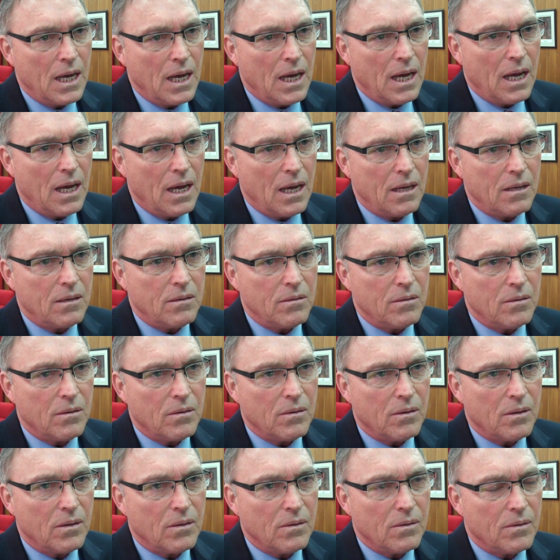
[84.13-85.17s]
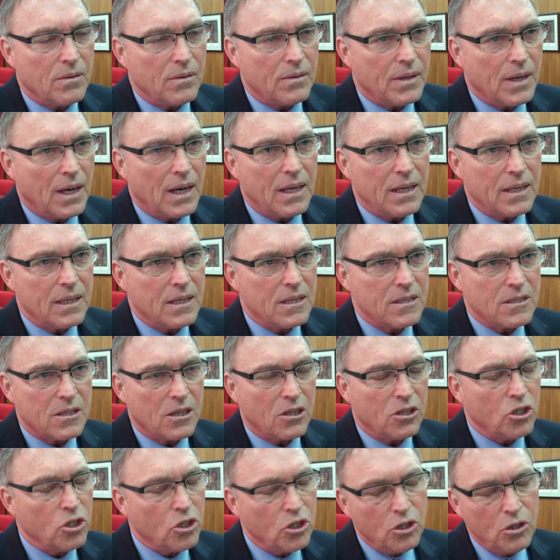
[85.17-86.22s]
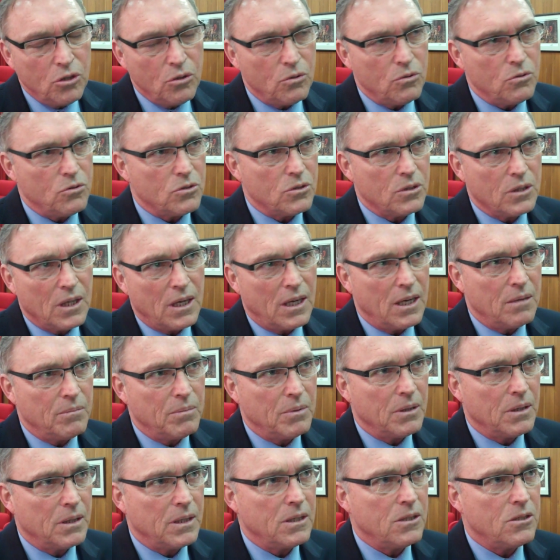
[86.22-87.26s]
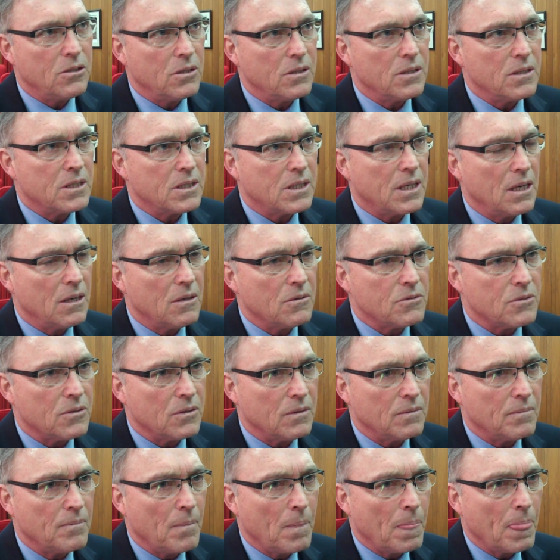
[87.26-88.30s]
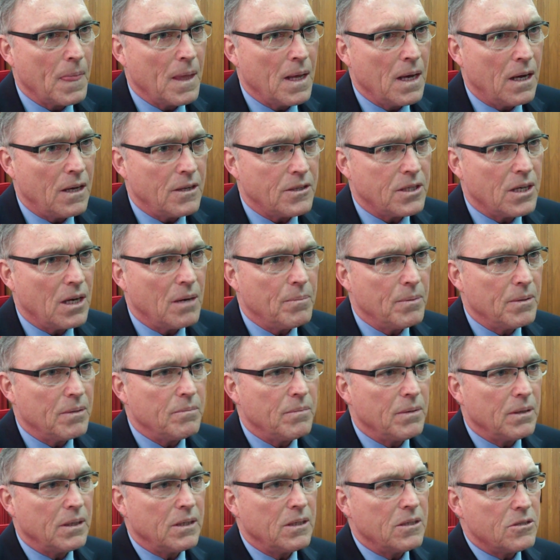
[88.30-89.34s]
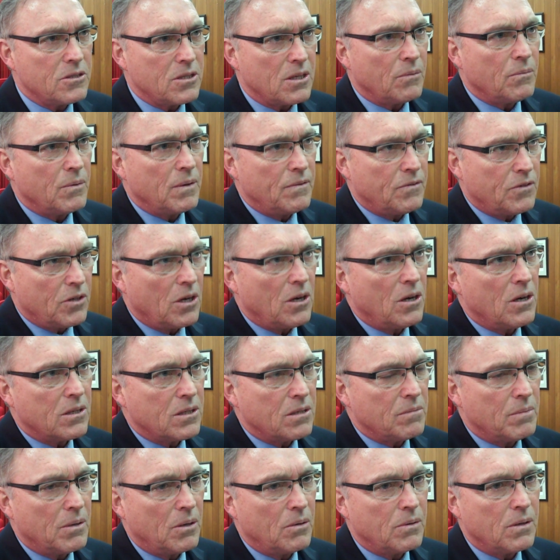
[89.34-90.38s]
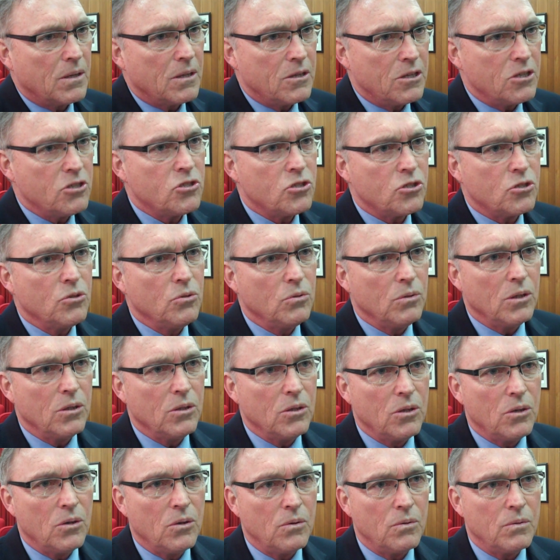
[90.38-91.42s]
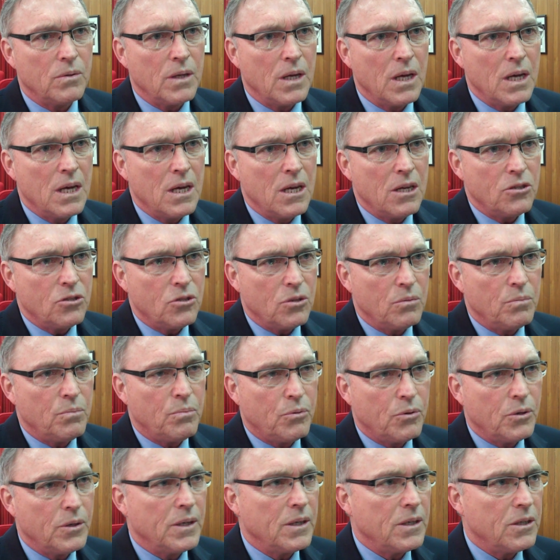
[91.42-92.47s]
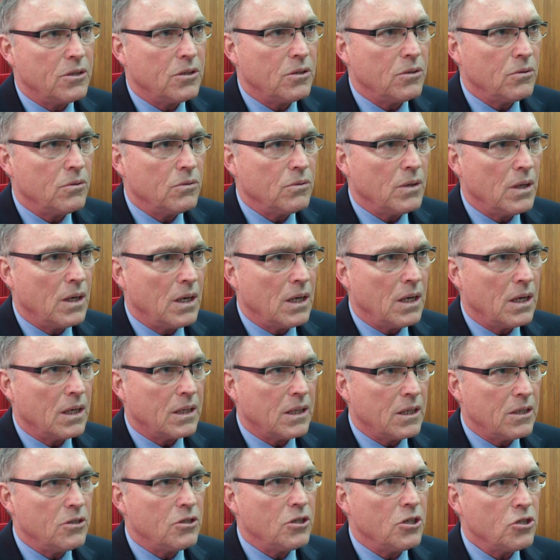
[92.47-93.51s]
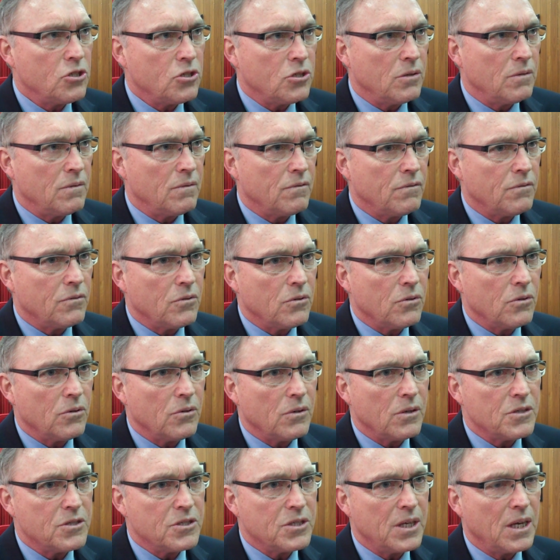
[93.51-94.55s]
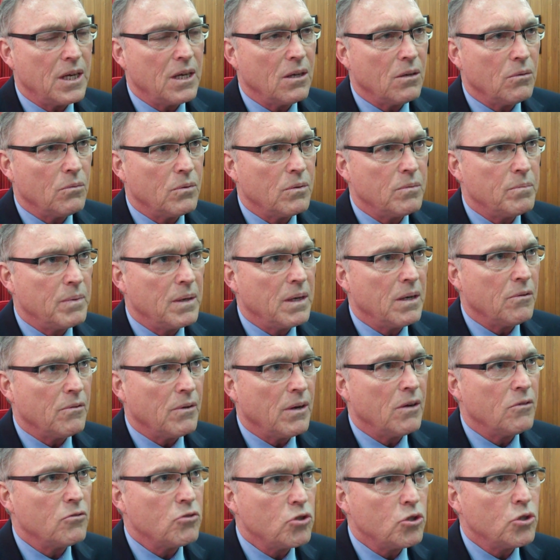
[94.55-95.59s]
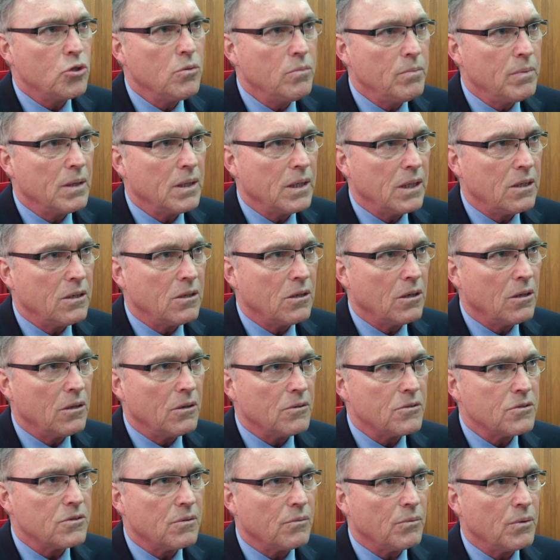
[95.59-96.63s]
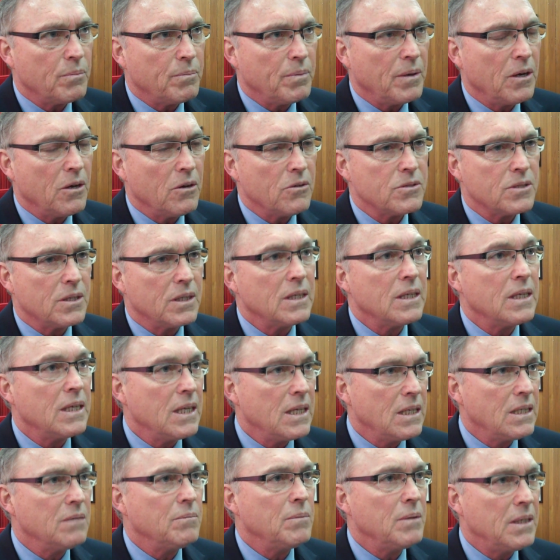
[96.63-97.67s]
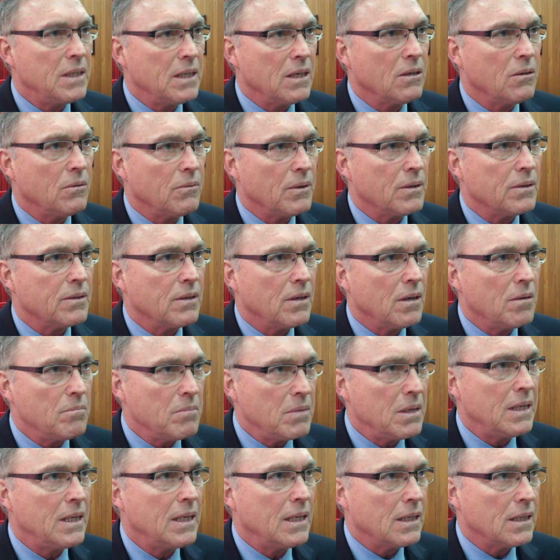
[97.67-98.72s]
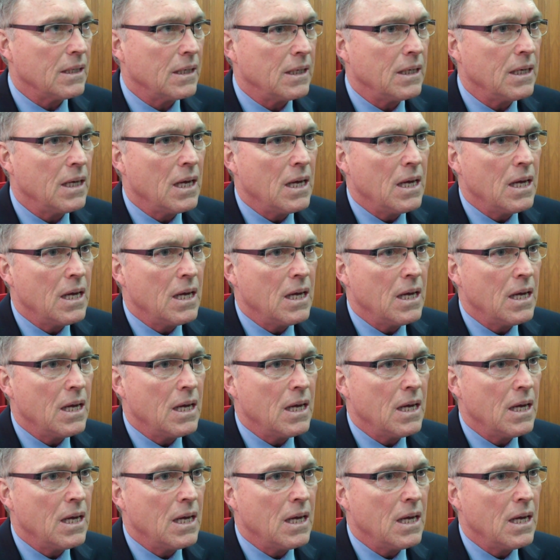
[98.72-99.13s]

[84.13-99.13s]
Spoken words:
And that is a huge liability to this council. On top of the millions that we've talked about, this school alone, to put into condition for a sale, would be around $2 million of repairs that need to be dealt with immediately.